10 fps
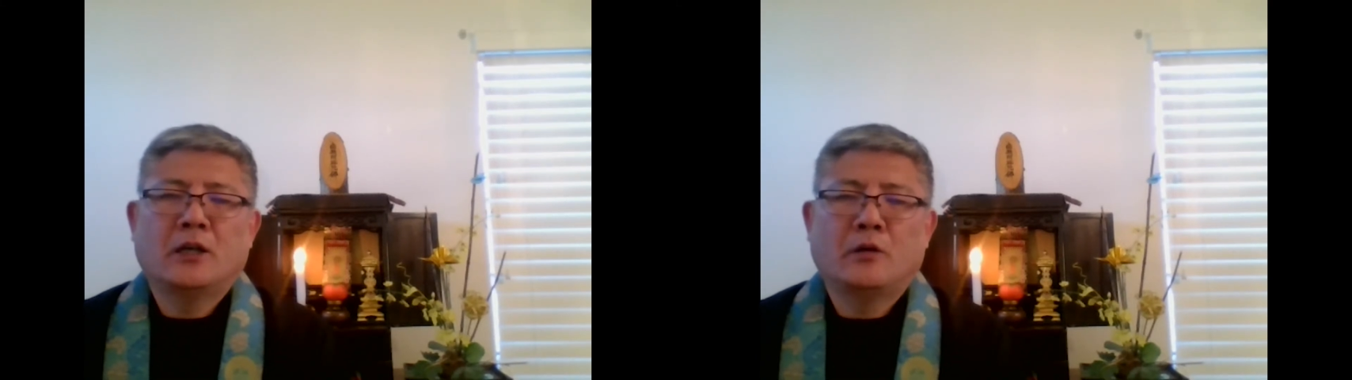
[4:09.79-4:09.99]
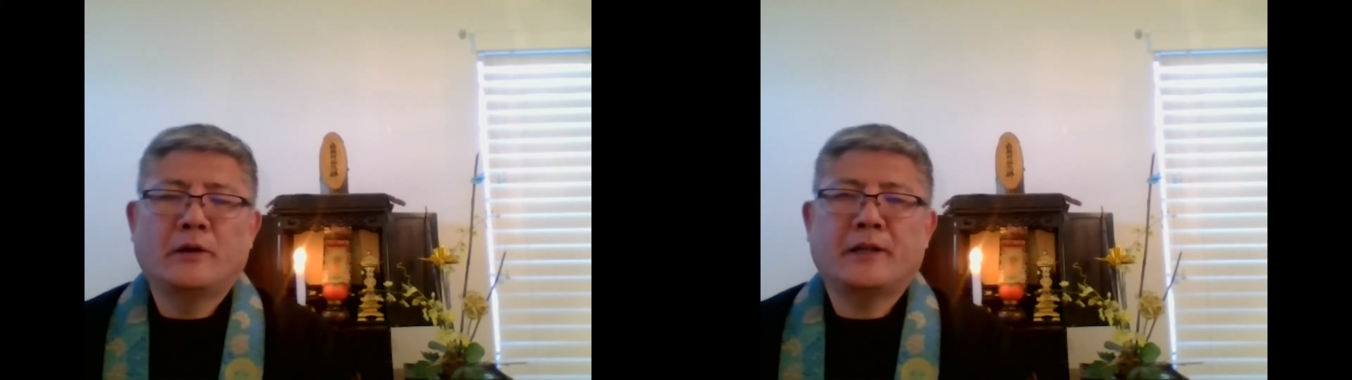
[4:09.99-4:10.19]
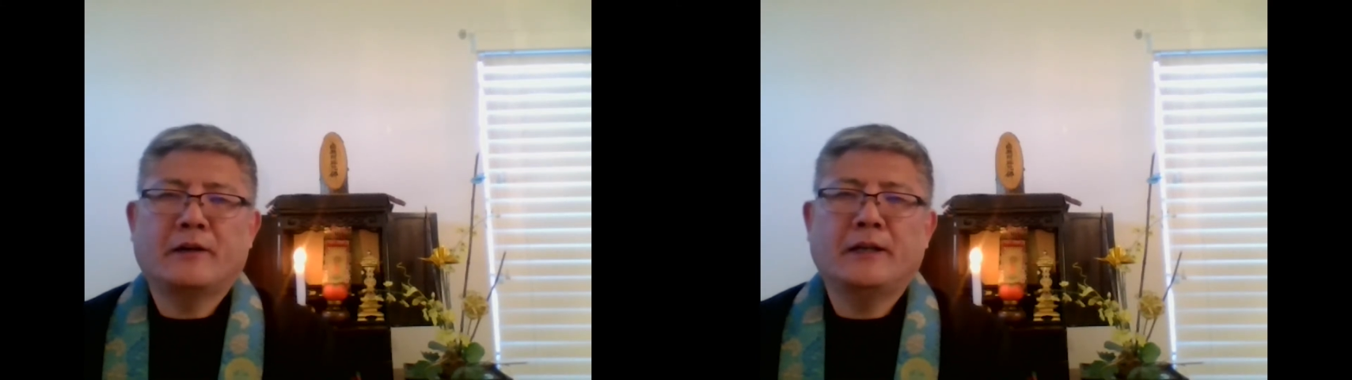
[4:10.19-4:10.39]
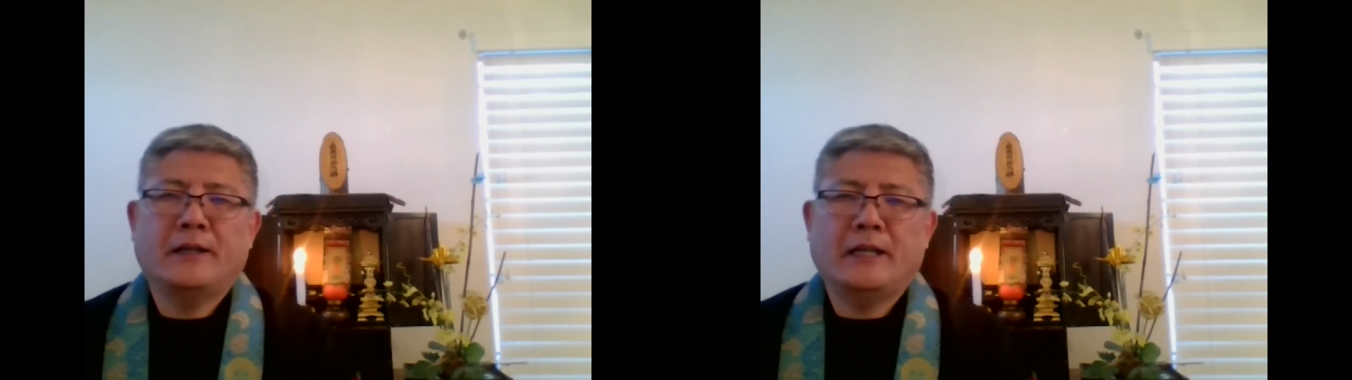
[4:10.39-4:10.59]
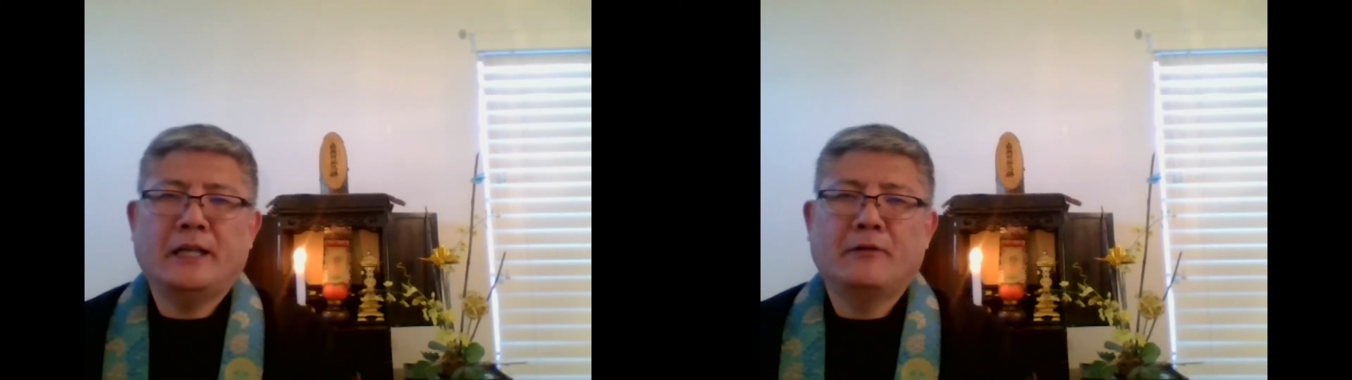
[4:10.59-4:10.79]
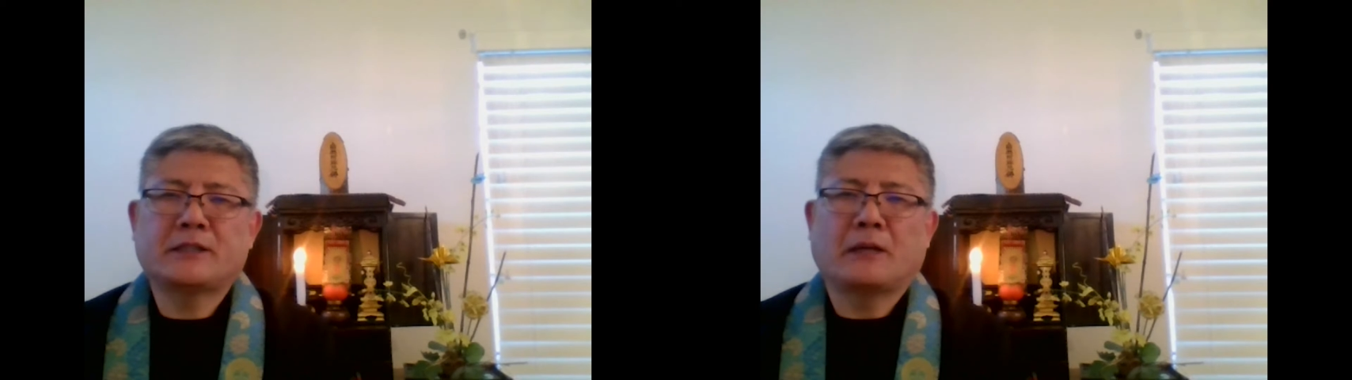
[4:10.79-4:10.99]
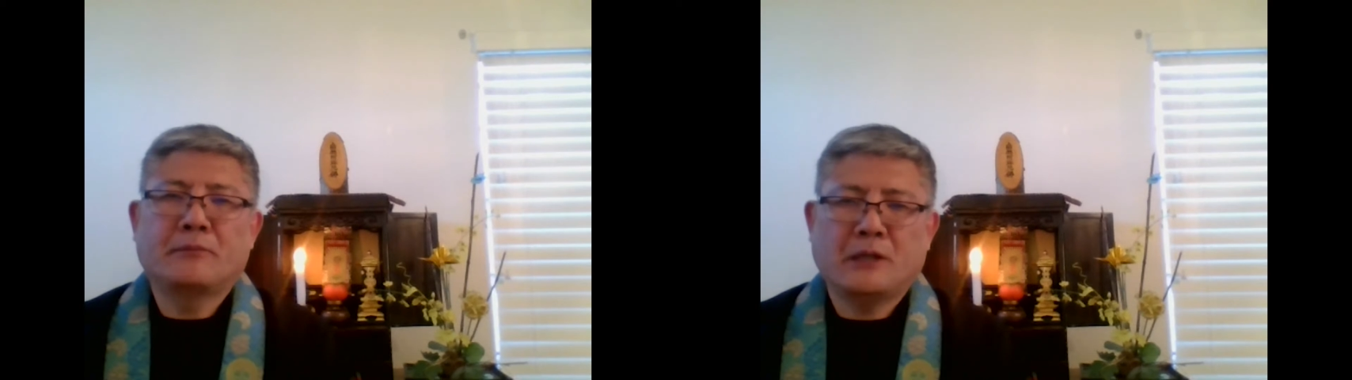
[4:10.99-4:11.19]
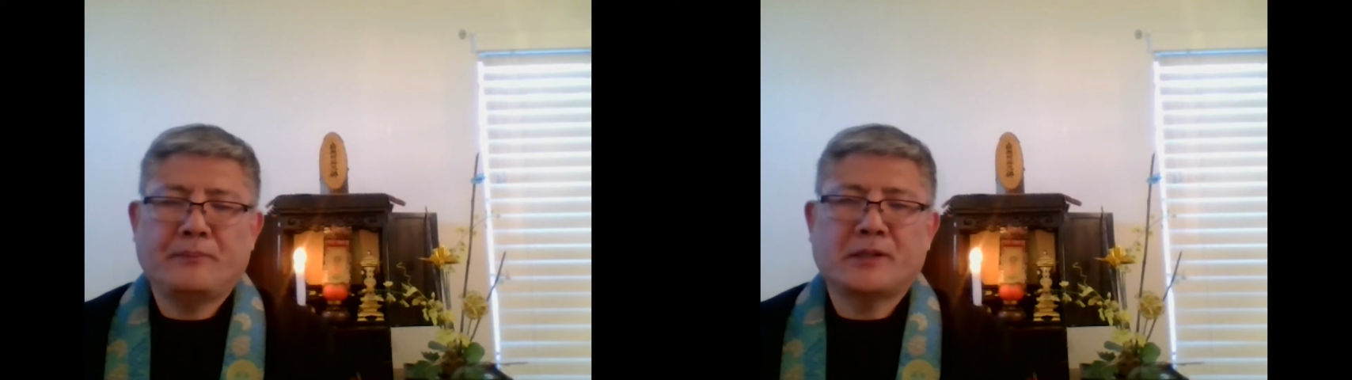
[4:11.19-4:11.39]
whether it was on
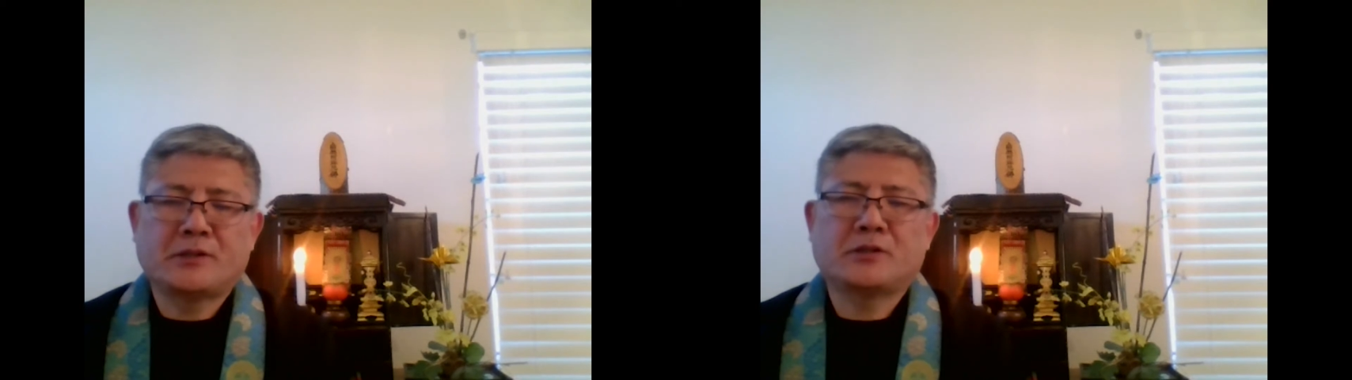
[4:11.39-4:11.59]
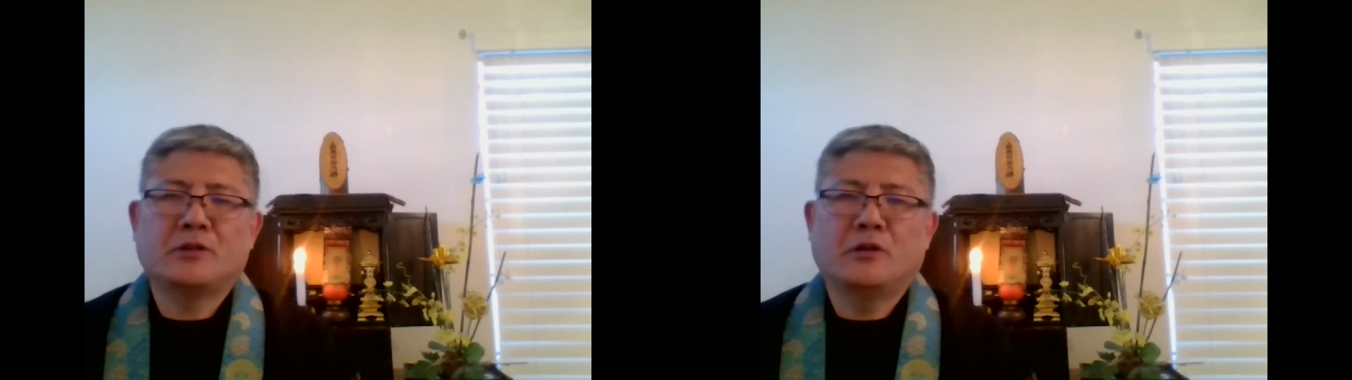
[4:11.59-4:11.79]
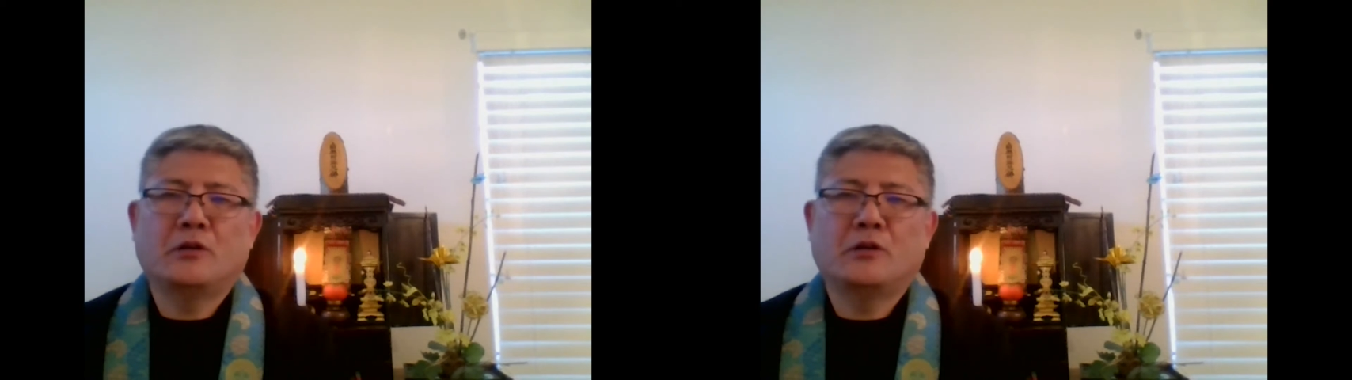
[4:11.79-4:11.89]
purpose